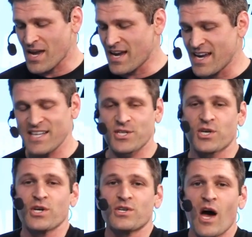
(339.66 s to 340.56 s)
it's a
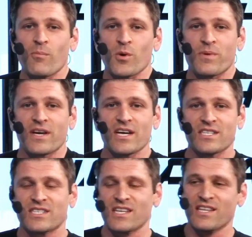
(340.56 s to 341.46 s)
good number
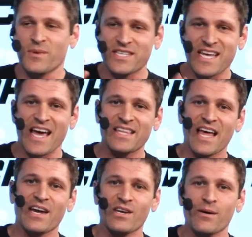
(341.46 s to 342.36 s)
because we take
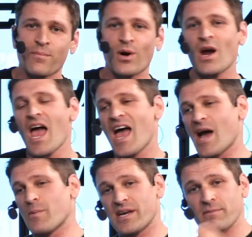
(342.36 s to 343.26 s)
that number
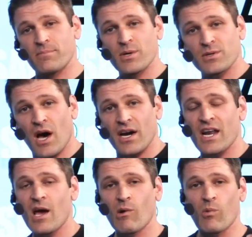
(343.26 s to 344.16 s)
and we can build on it.
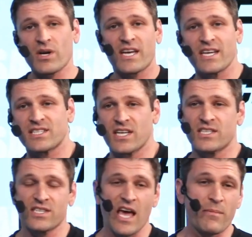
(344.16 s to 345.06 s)
One kid
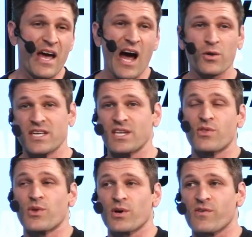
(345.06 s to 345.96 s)
said, Sami, I only
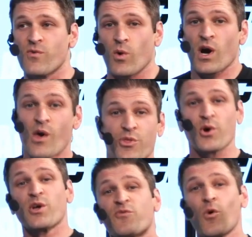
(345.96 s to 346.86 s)
did 34.
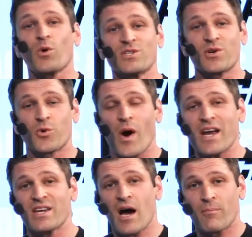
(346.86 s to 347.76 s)
34 is a
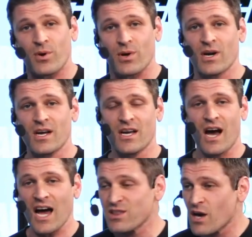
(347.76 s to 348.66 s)
great number.
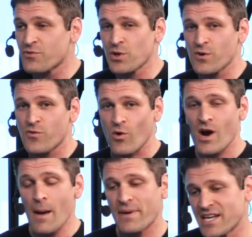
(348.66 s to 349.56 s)
I love 34
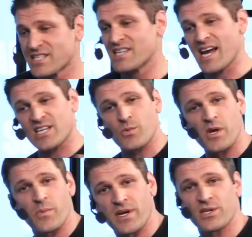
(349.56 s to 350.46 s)
because then next
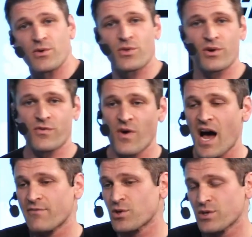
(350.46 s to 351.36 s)
week we can do
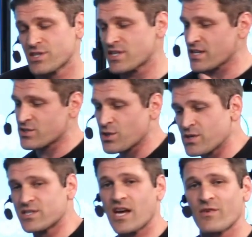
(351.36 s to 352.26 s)
35, 36,
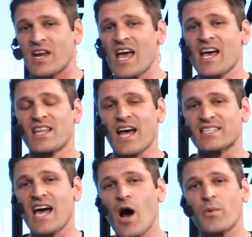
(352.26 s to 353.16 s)
37.
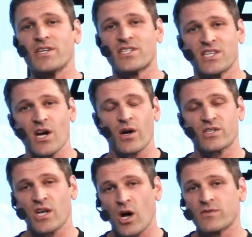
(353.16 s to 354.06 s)
That's how we see
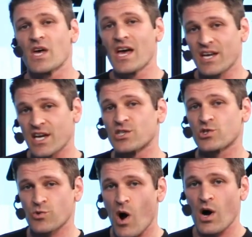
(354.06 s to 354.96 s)
ourselves get
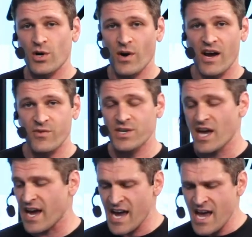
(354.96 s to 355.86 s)
stronger every
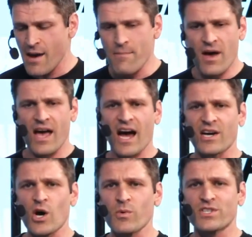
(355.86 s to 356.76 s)
day. Hey, I
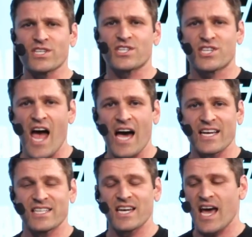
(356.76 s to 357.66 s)
know we're just
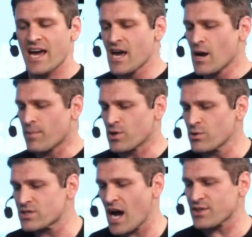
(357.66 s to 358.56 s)
chatting today, but
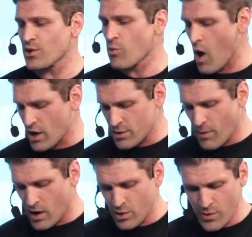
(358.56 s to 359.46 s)
who's got their water
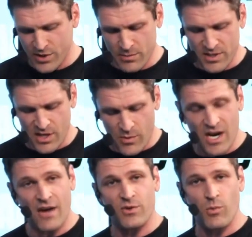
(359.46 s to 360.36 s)
bottle with them? Does
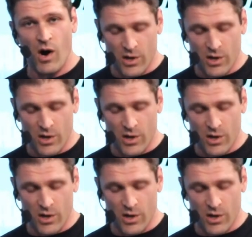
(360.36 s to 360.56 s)
anyone have their water